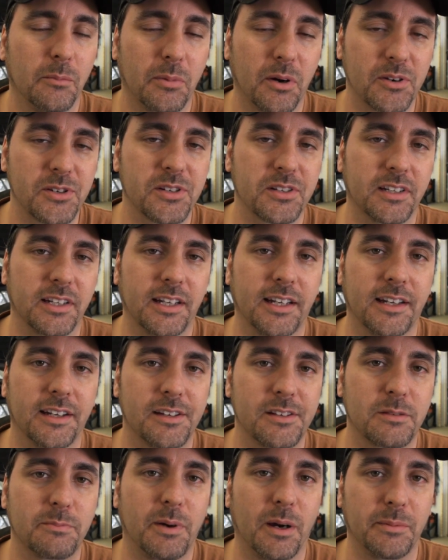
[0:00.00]
personally,
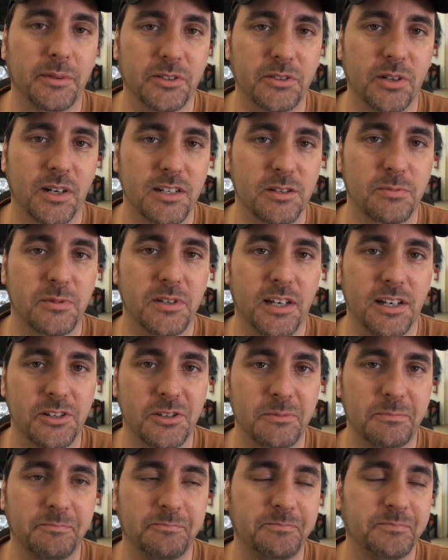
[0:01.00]
is public
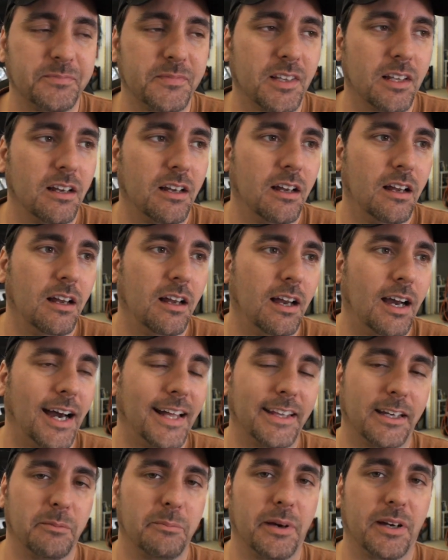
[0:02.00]
transportation. I
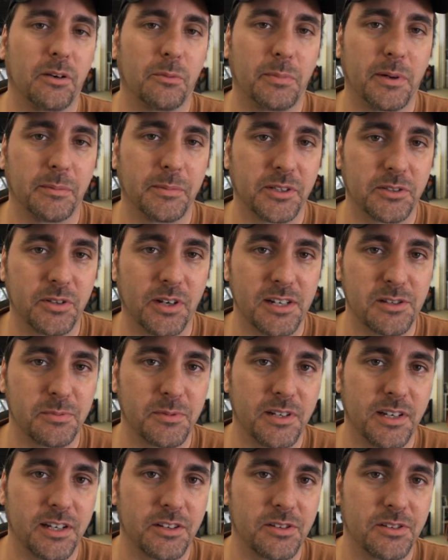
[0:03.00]
think a better public
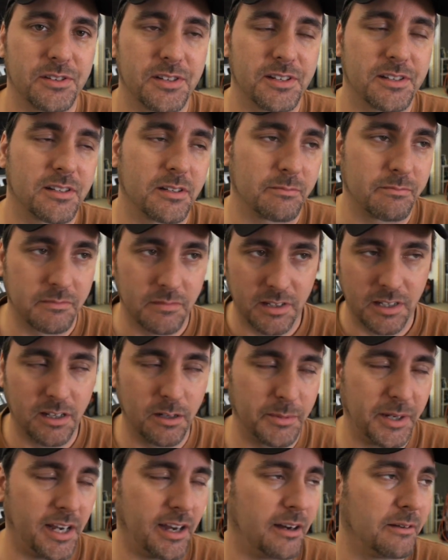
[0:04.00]
transportation system.
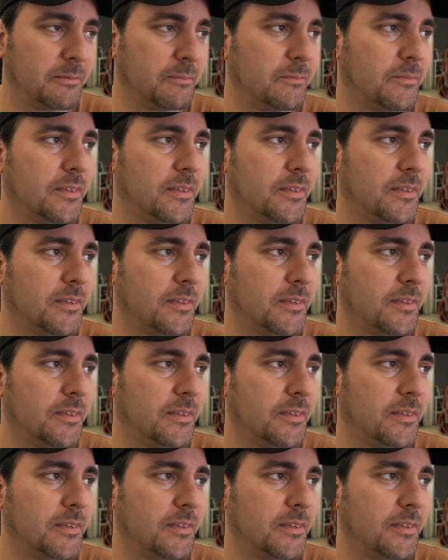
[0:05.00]
Hear me out.